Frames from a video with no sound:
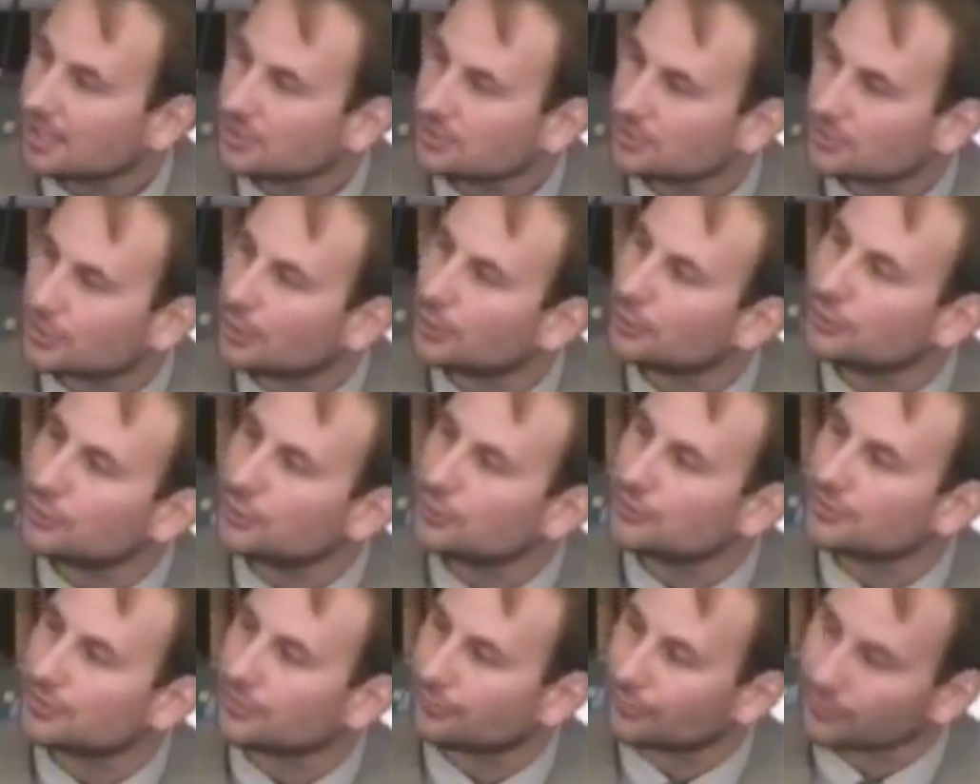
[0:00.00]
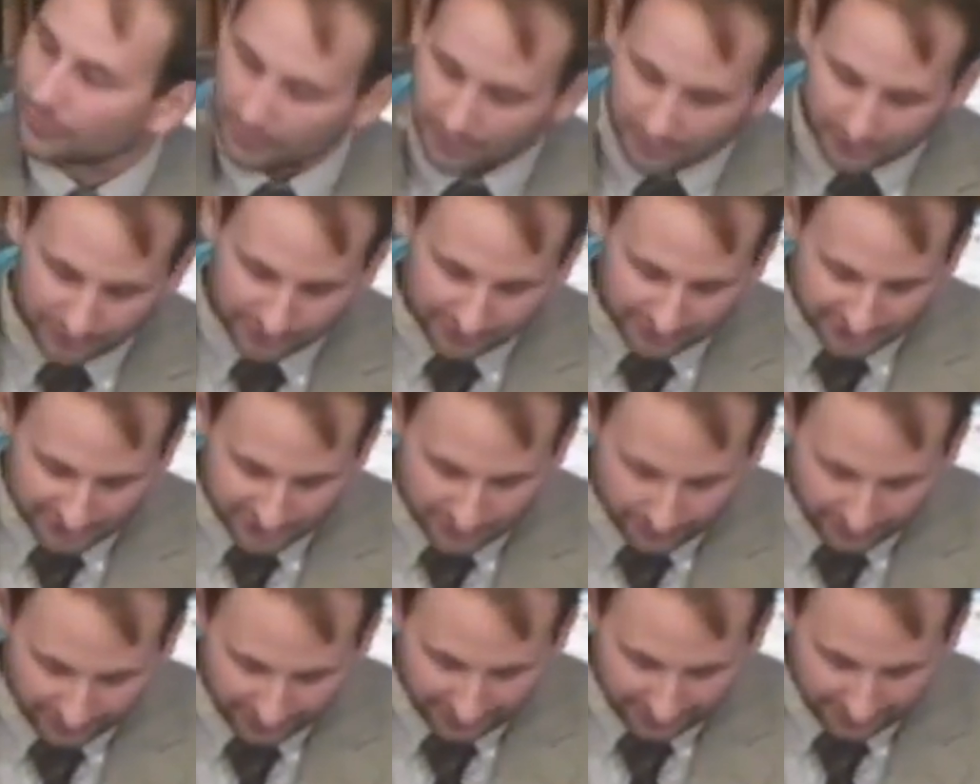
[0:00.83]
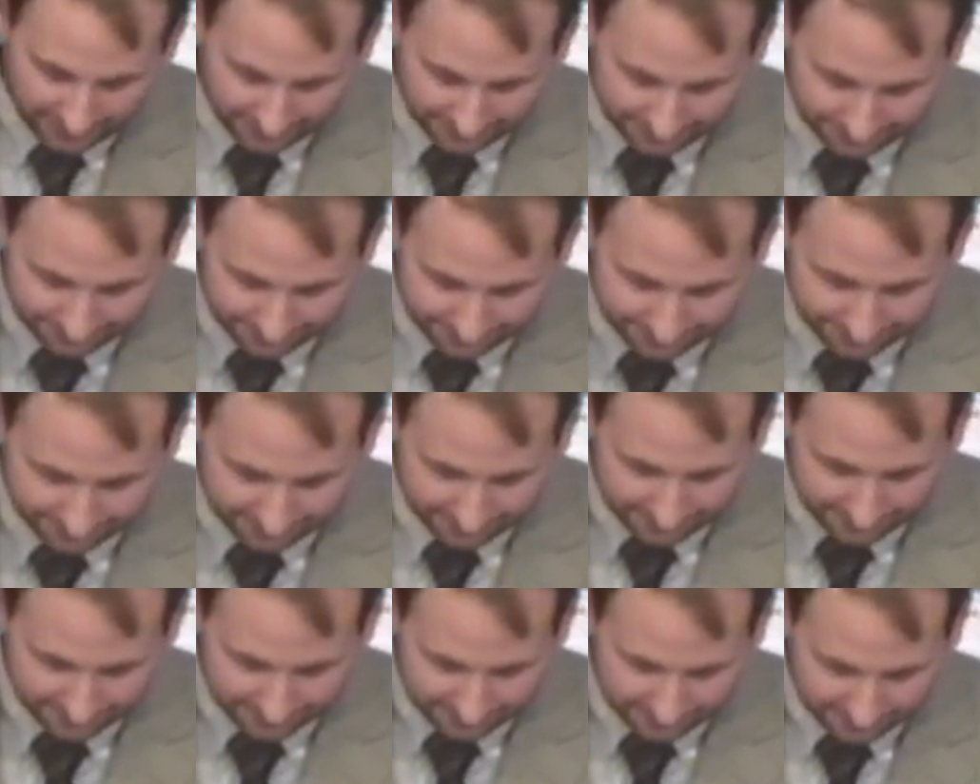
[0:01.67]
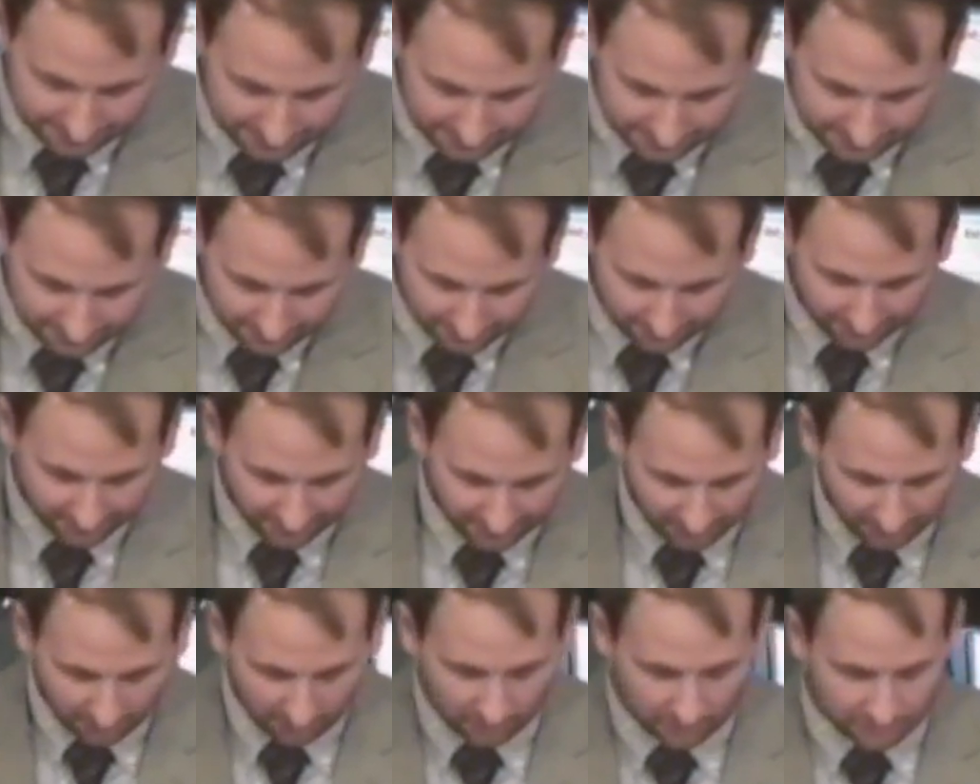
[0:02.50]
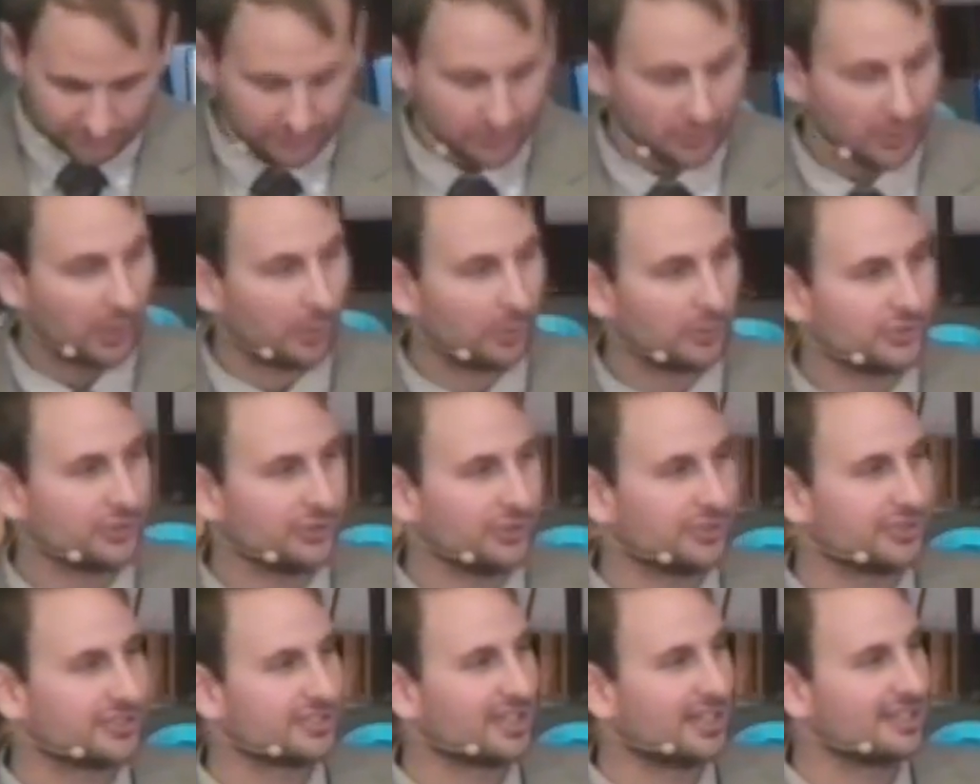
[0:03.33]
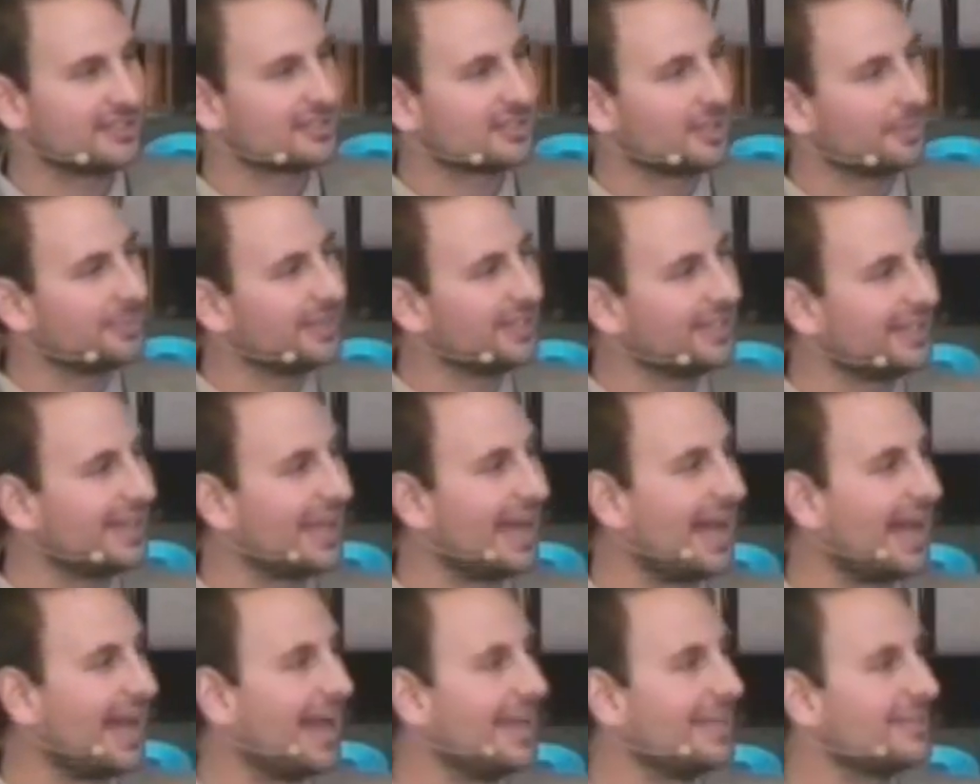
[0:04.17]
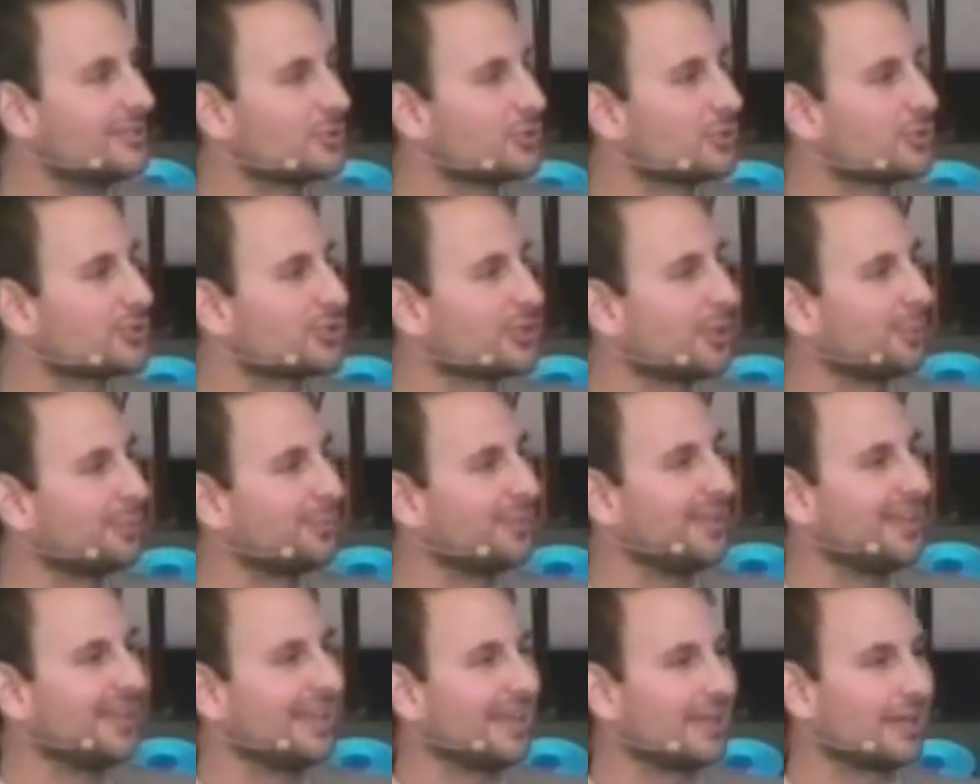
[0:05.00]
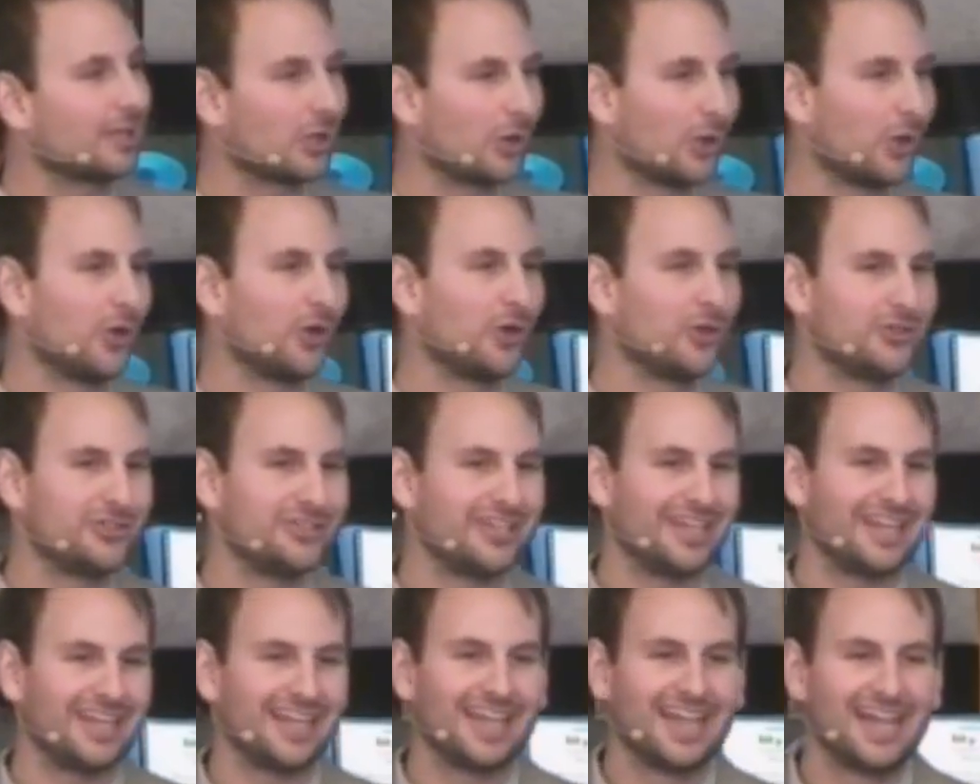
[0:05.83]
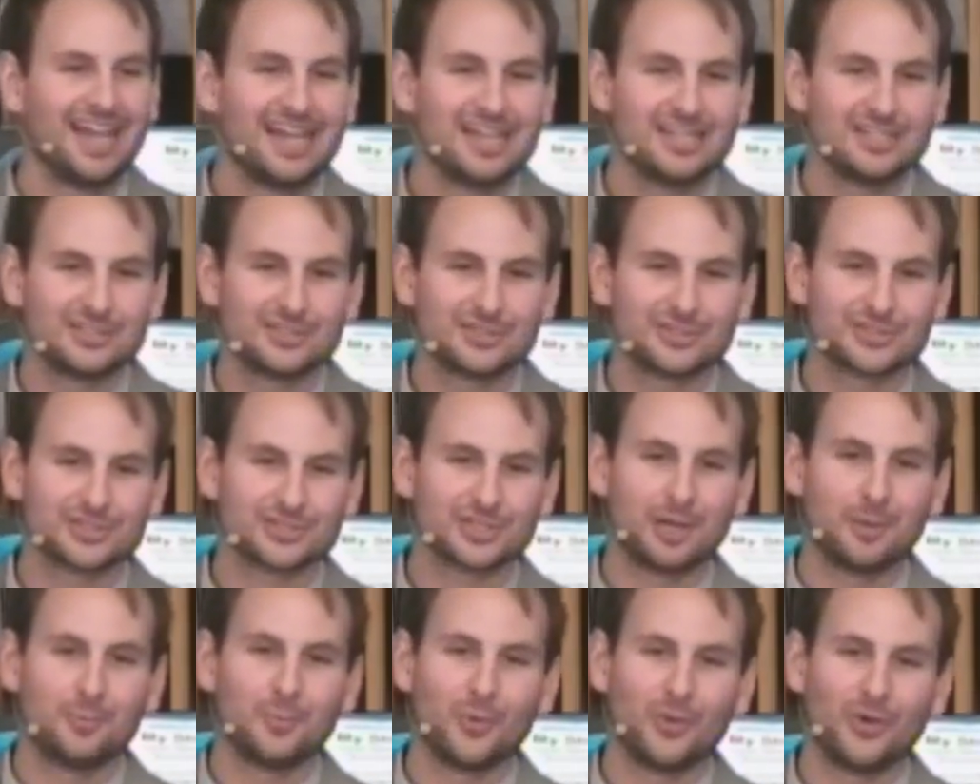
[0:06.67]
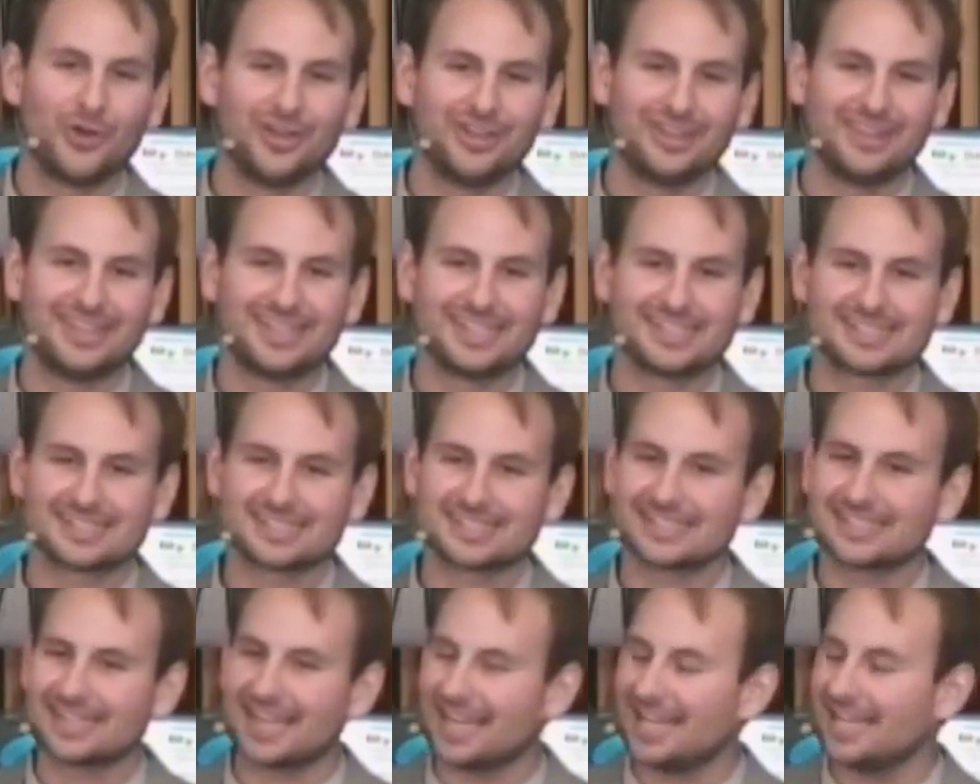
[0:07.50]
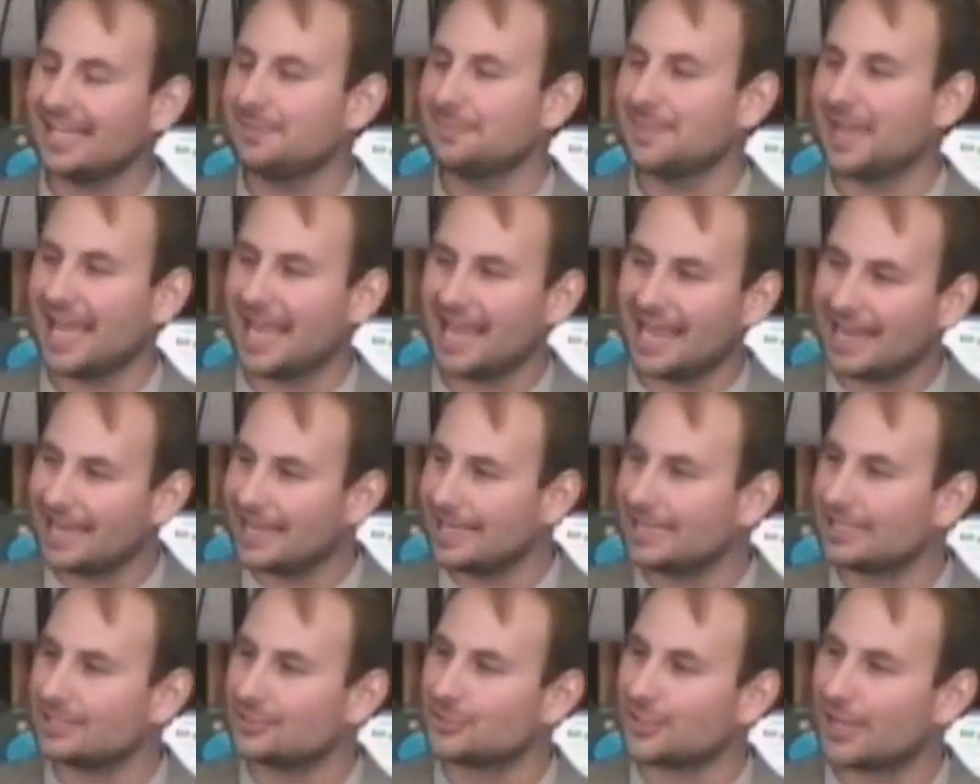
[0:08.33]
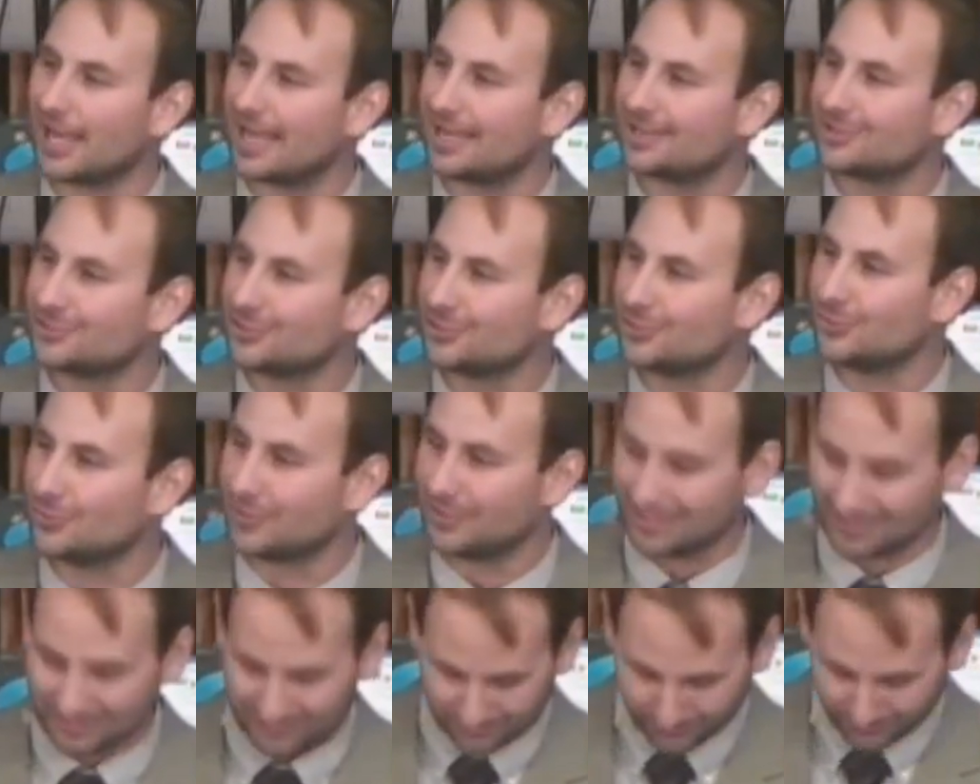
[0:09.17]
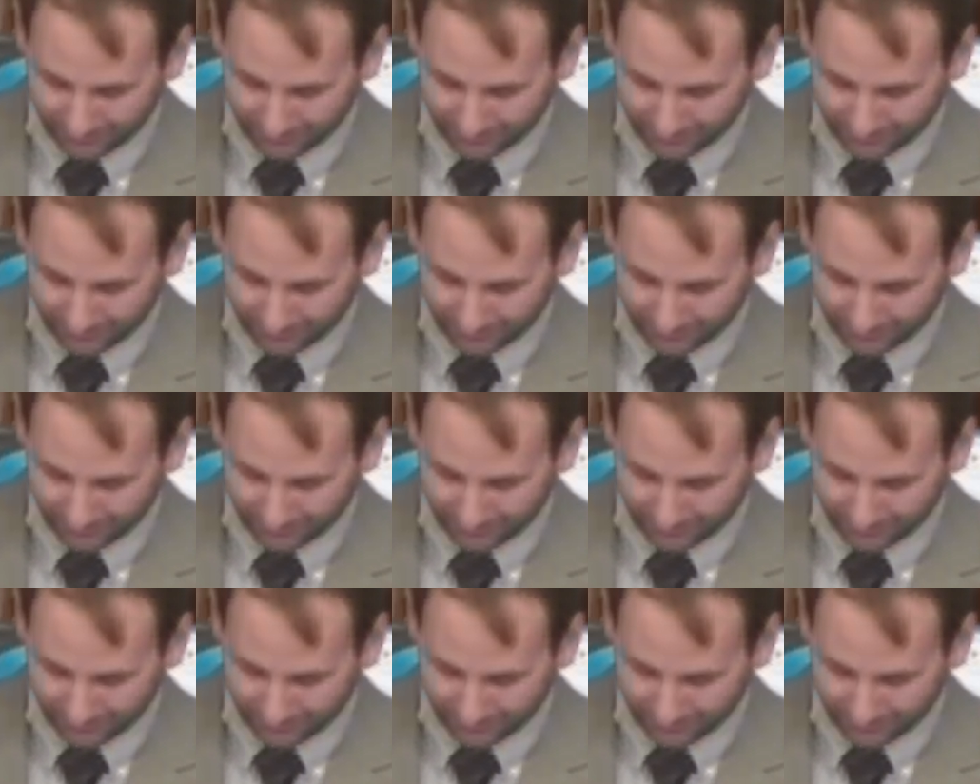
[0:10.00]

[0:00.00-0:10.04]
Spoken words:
So use it for good this week. Also, I want you to say something nice or something encouraging to someone the same age as you this